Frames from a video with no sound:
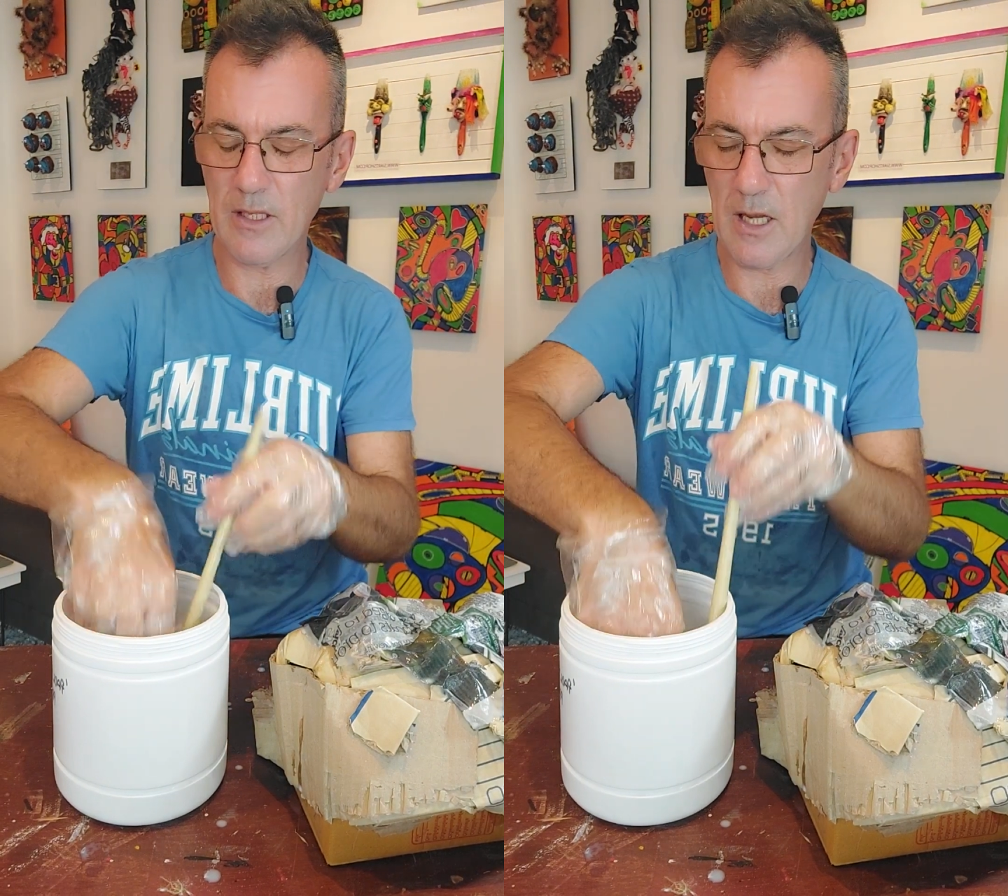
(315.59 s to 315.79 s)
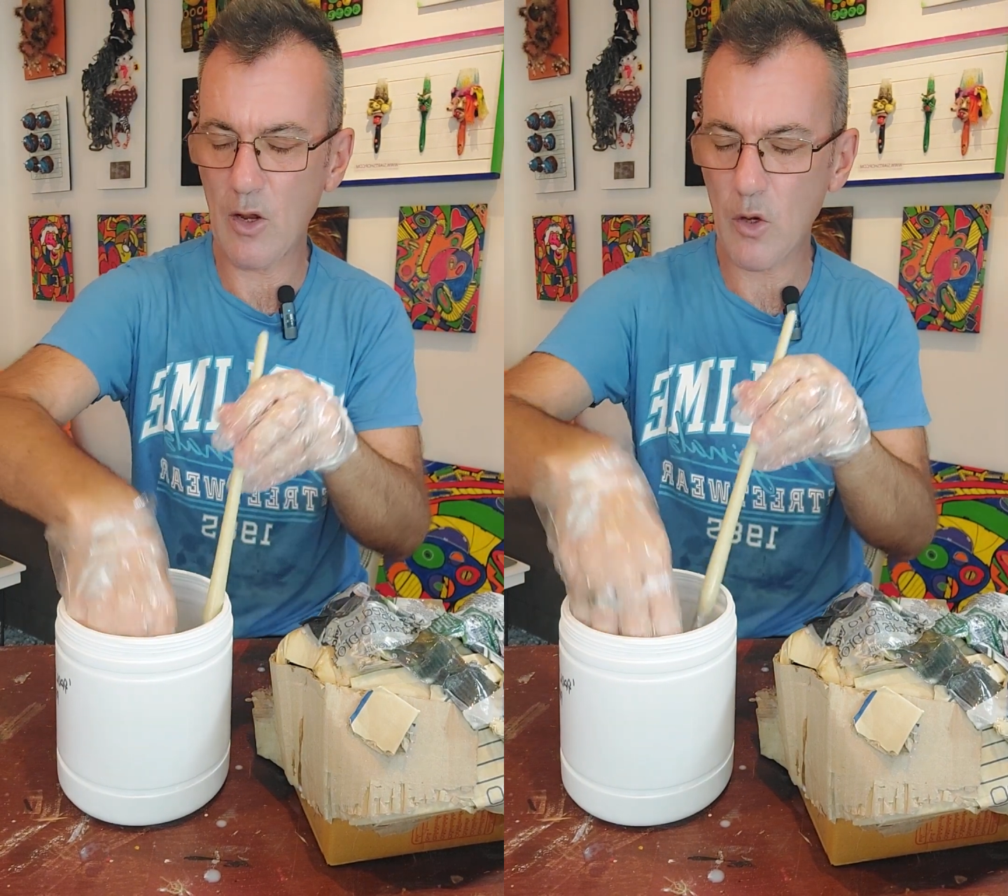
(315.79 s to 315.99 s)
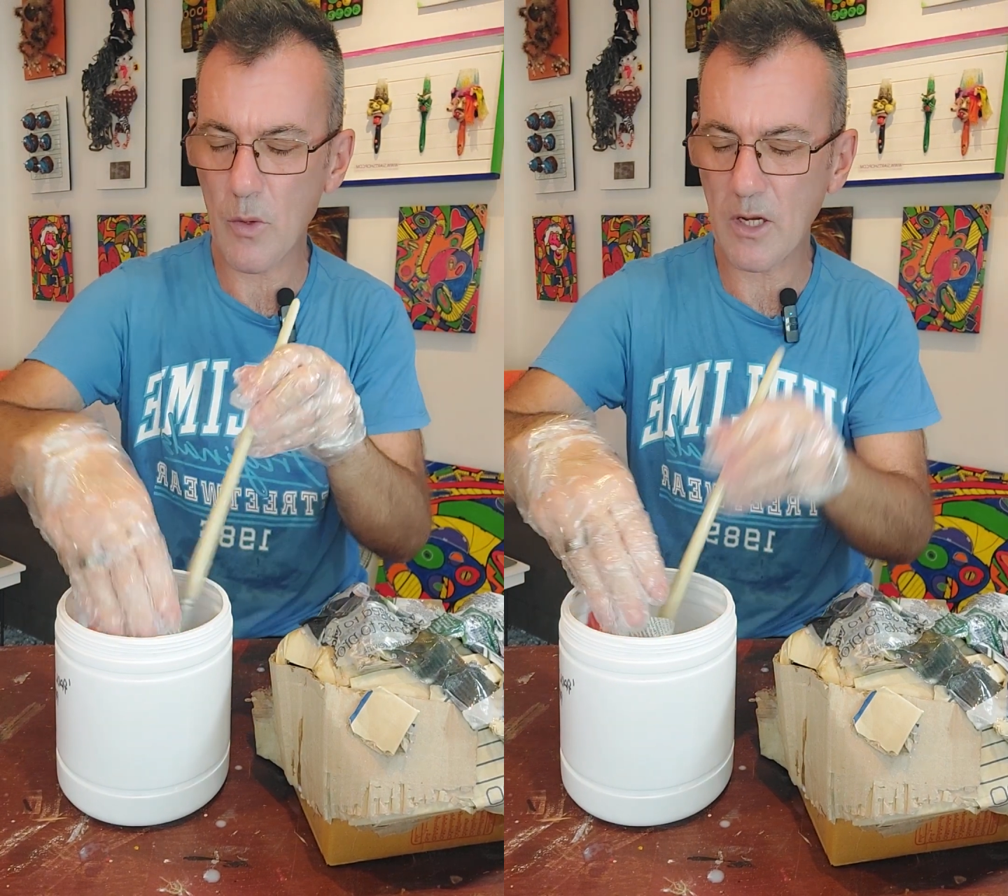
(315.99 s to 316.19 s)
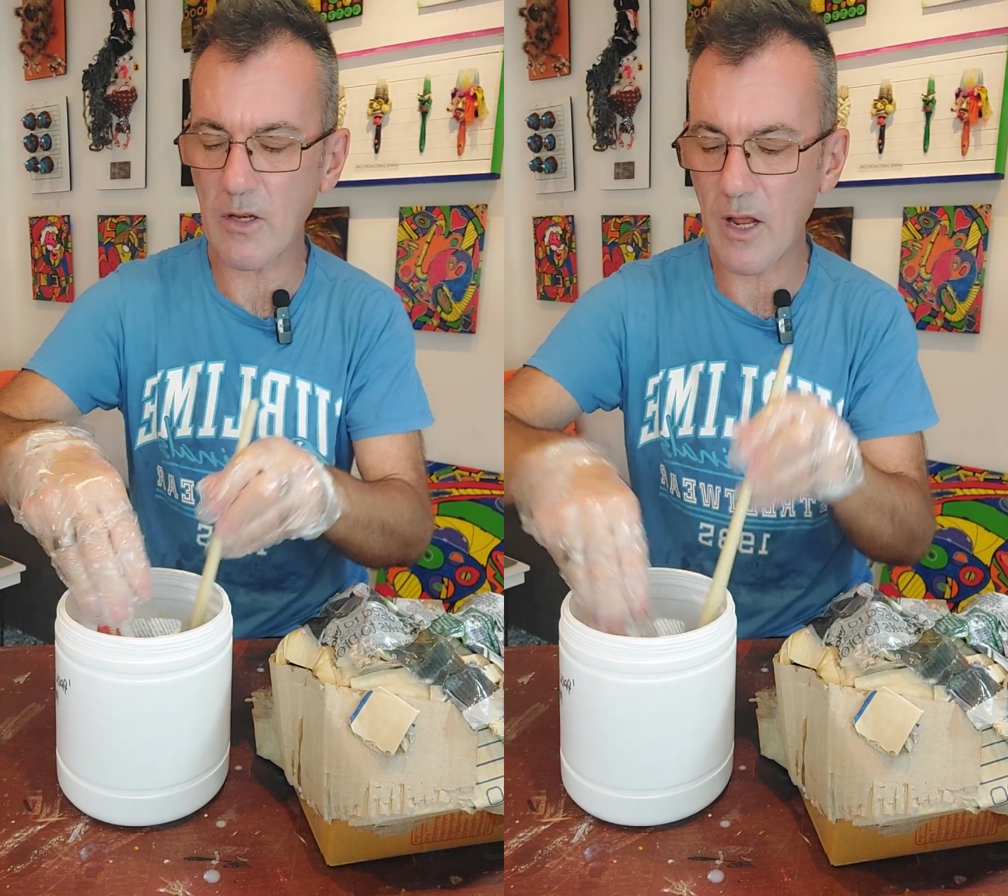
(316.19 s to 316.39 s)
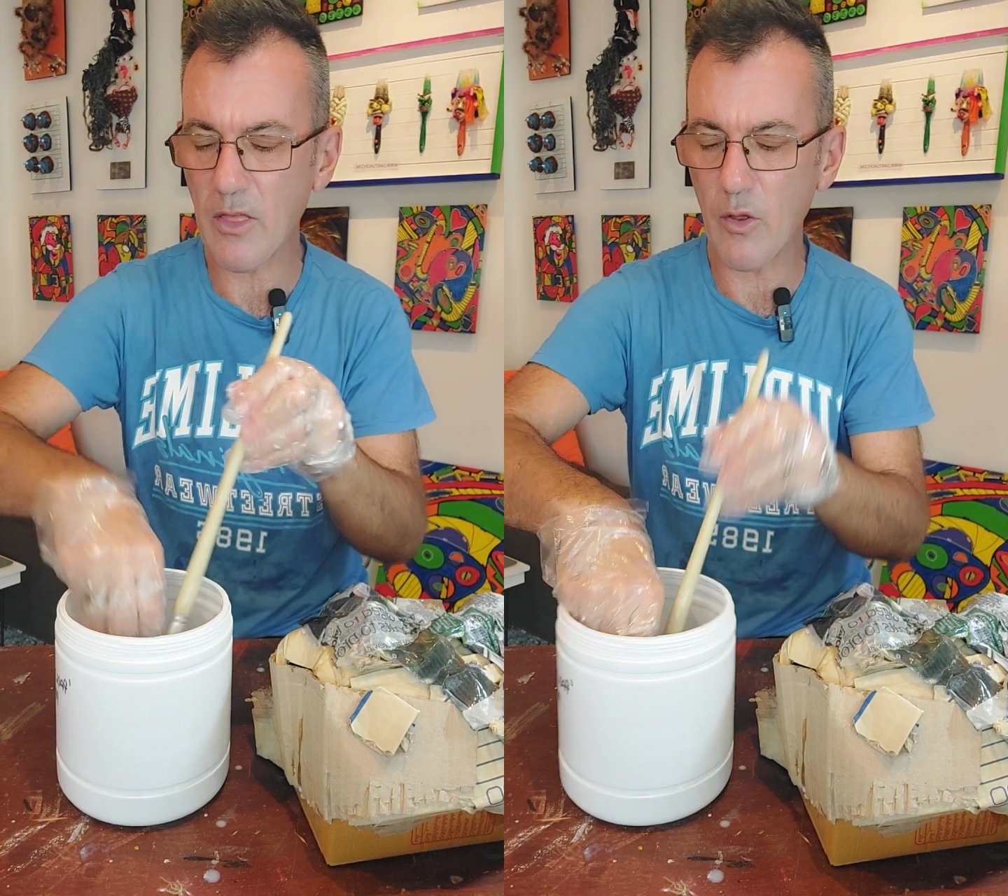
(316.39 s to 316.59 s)
A lot quicker
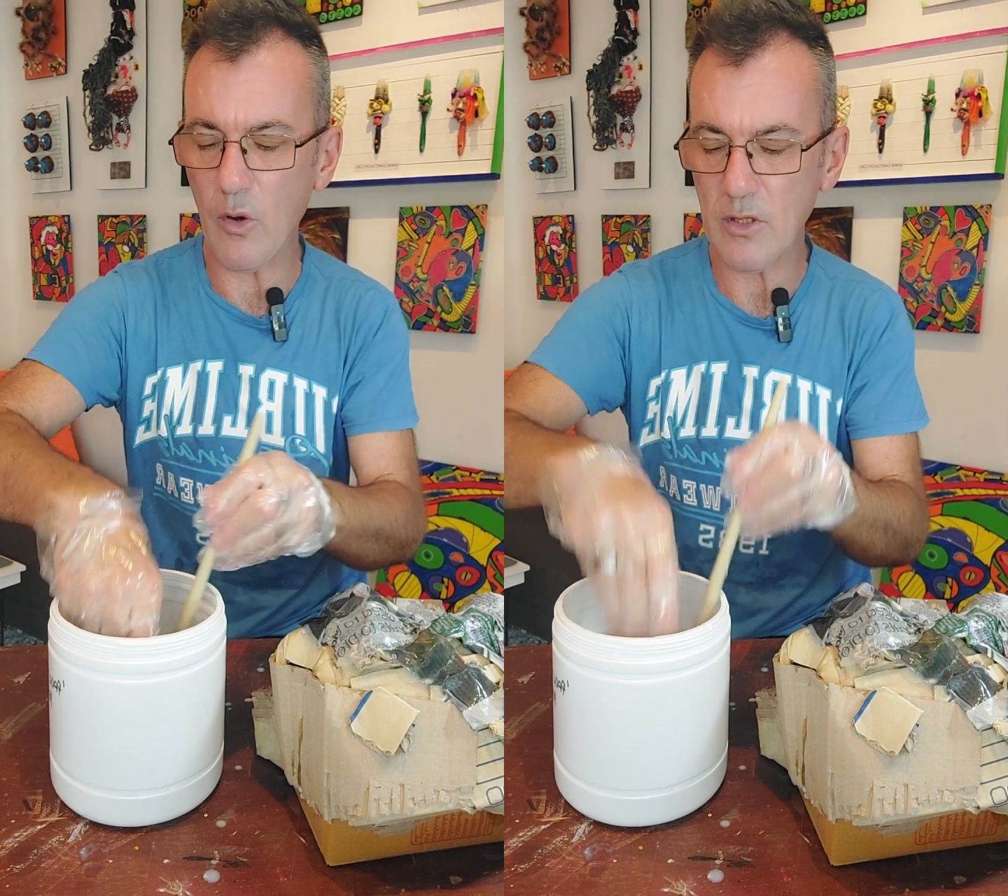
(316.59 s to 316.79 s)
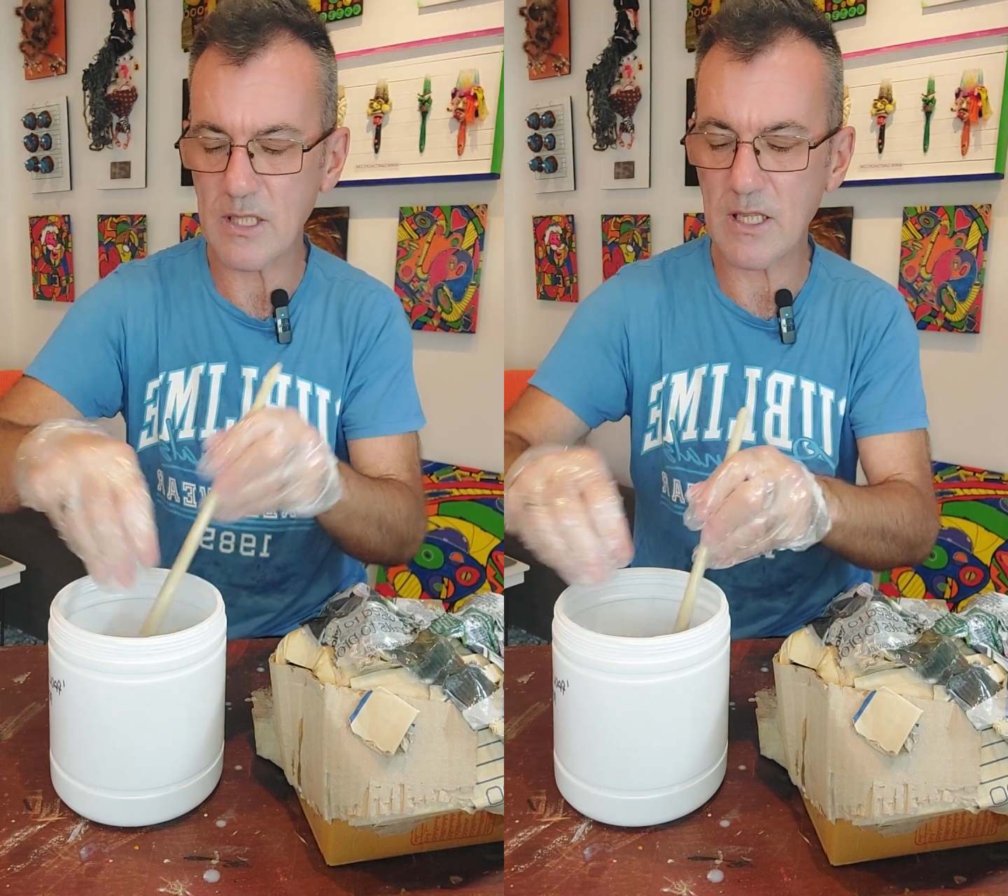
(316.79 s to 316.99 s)
than I thought,